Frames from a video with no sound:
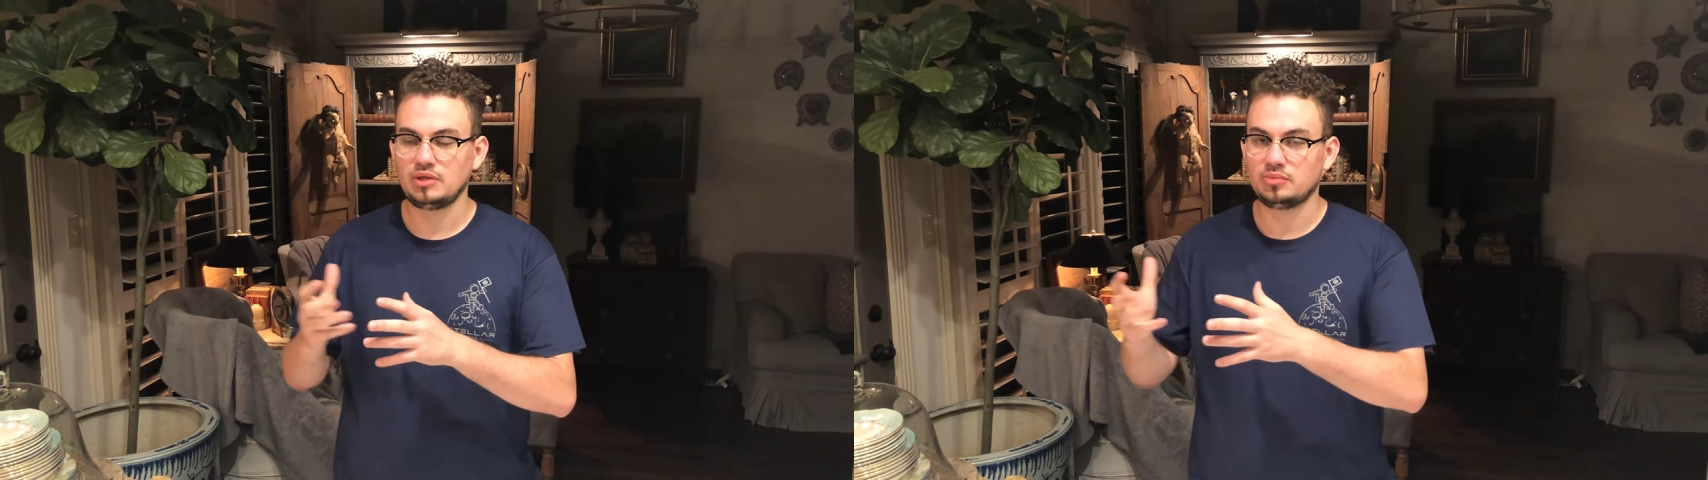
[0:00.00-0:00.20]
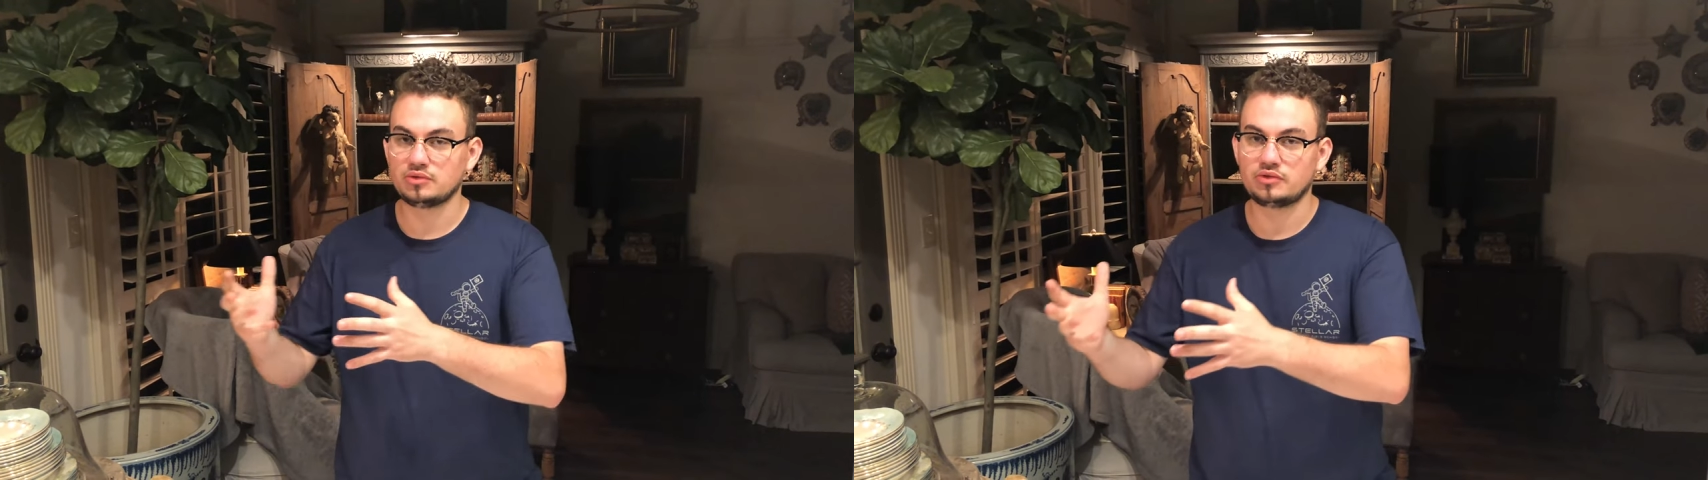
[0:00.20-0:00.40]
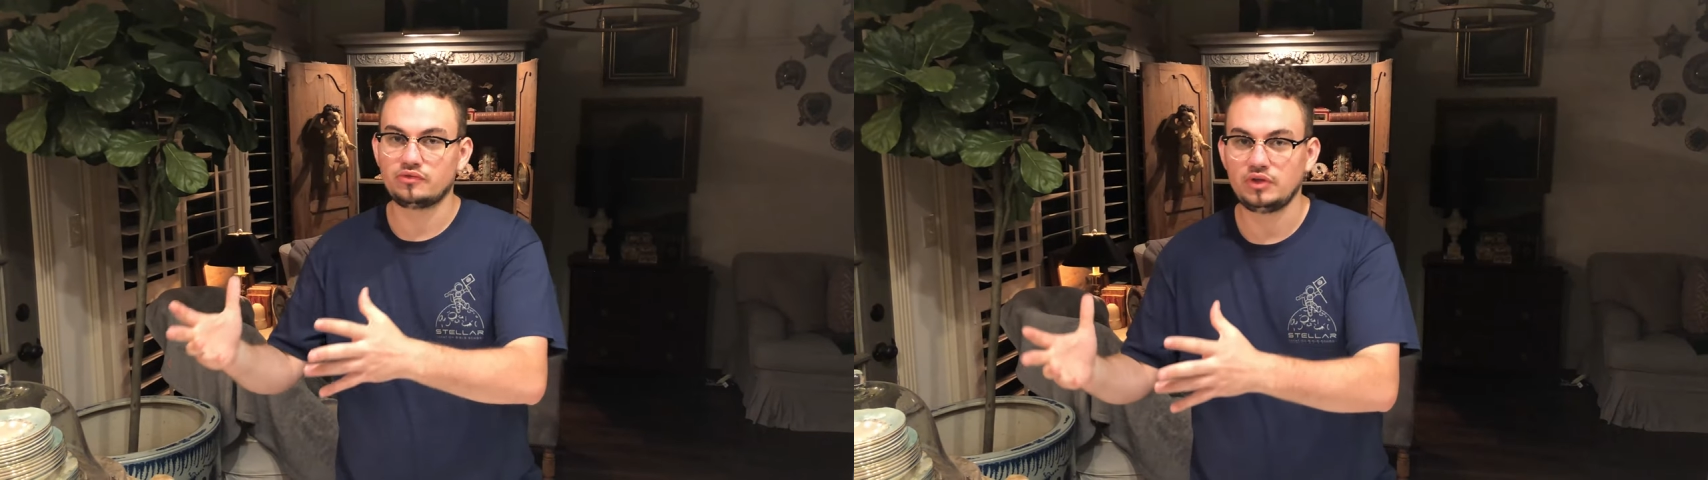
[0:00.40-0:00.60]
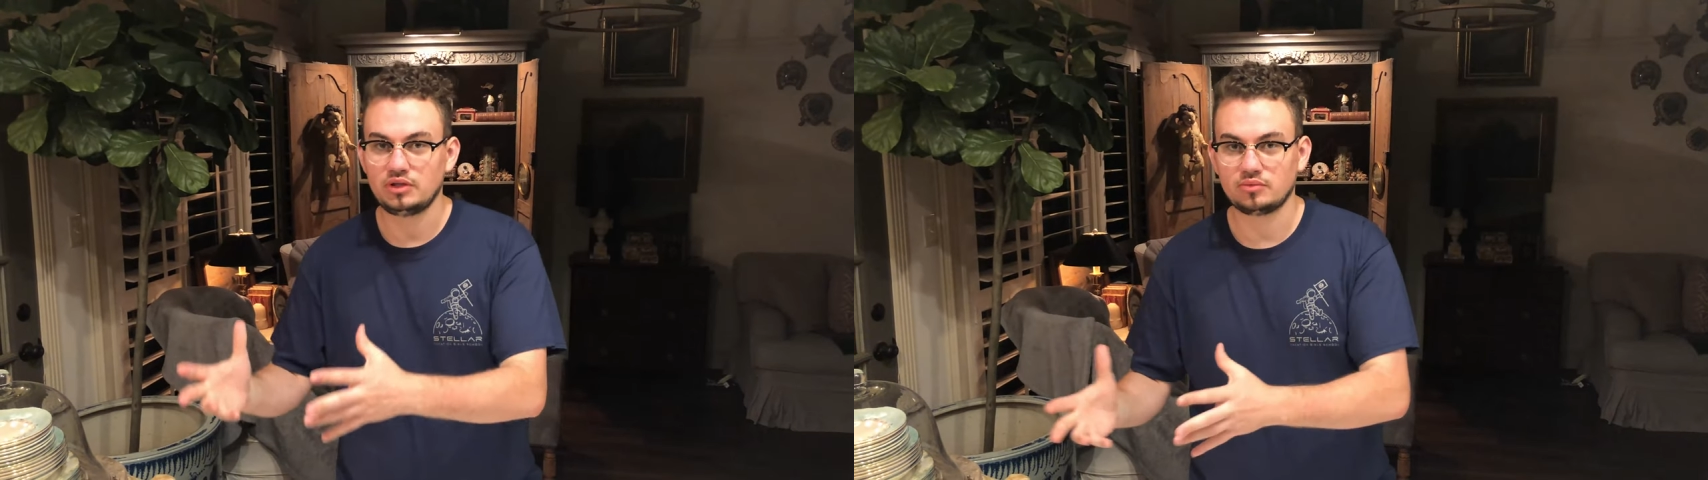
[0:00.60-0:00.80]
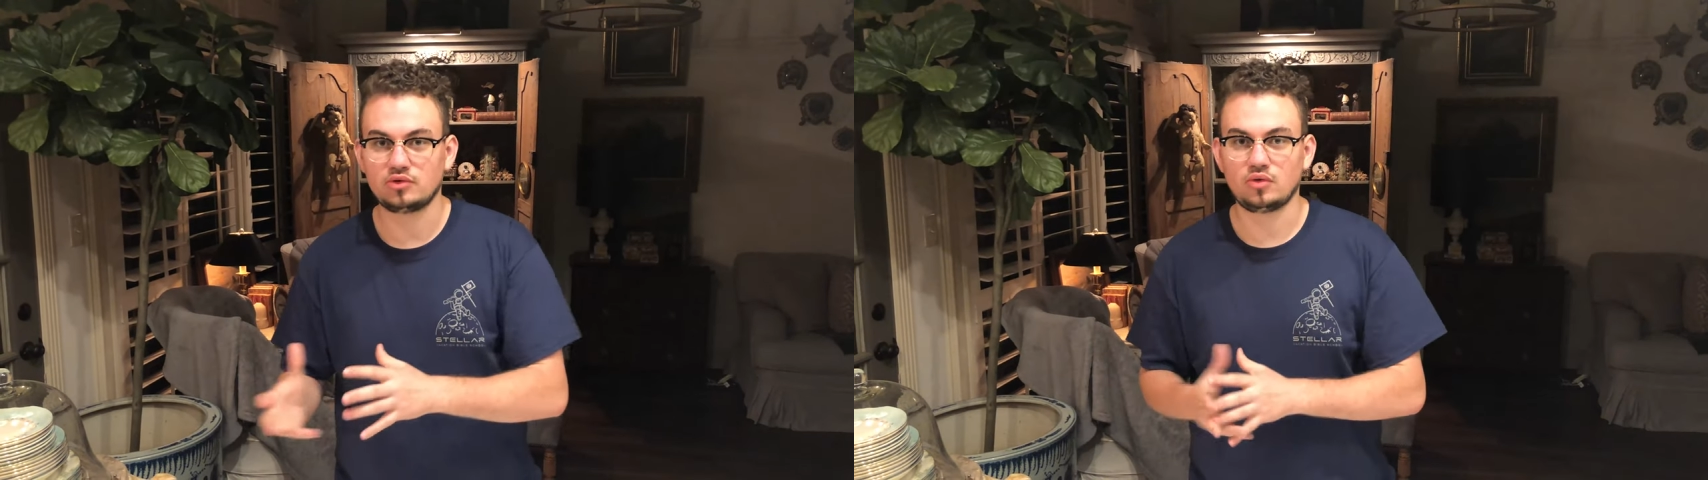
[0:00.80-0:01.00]
people to feed
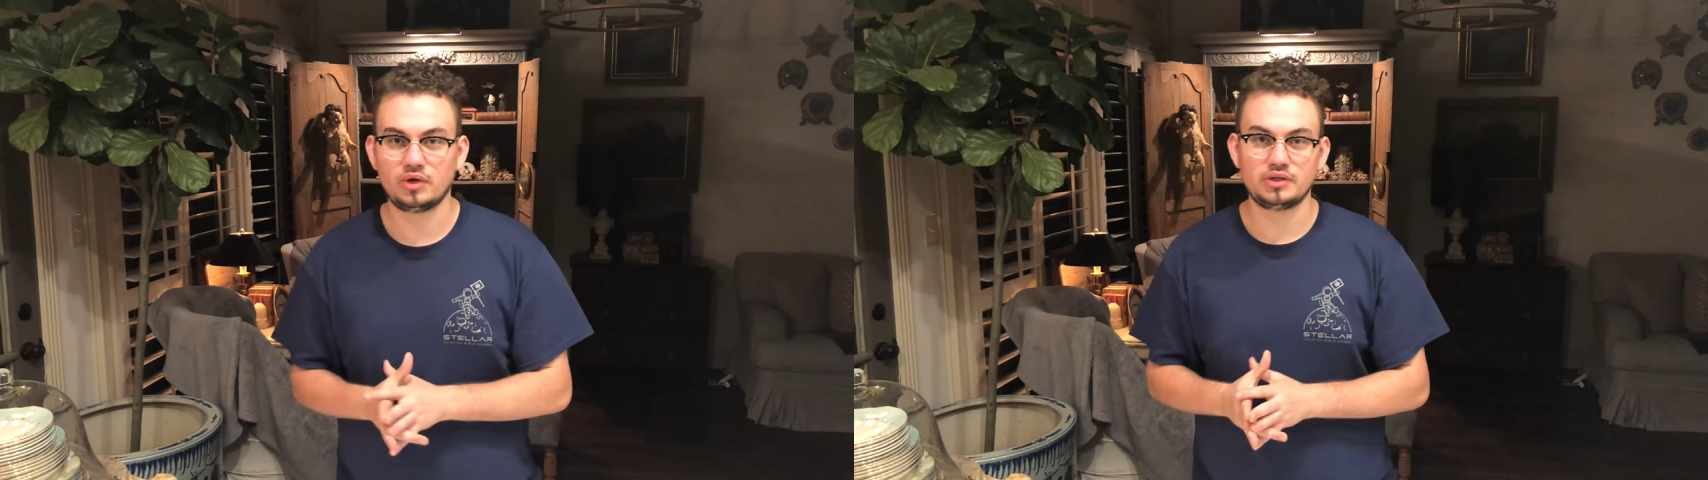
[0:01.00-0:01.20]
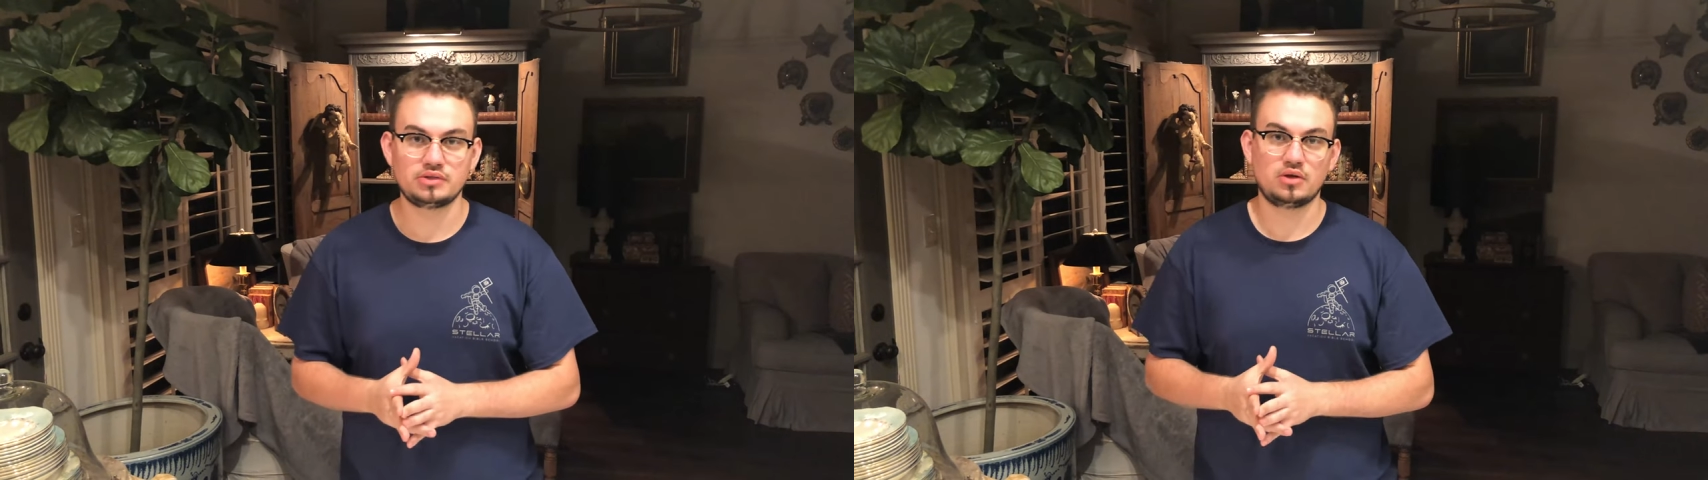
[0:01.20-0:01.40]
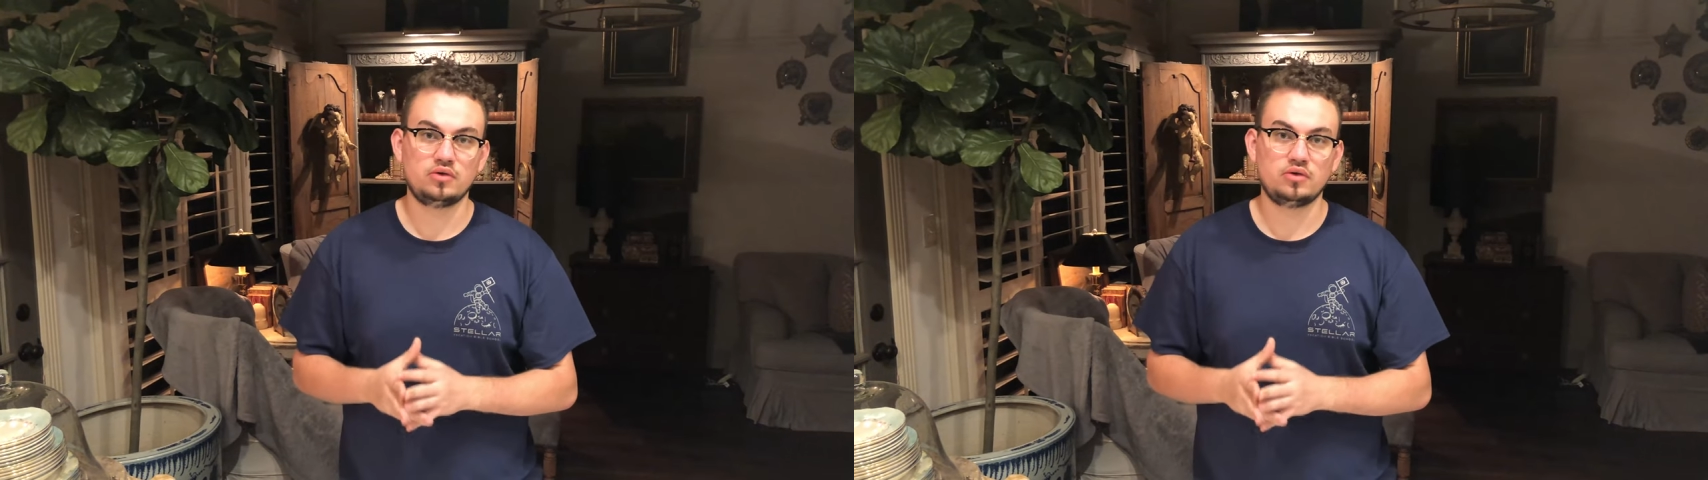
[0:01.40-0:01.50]
them coins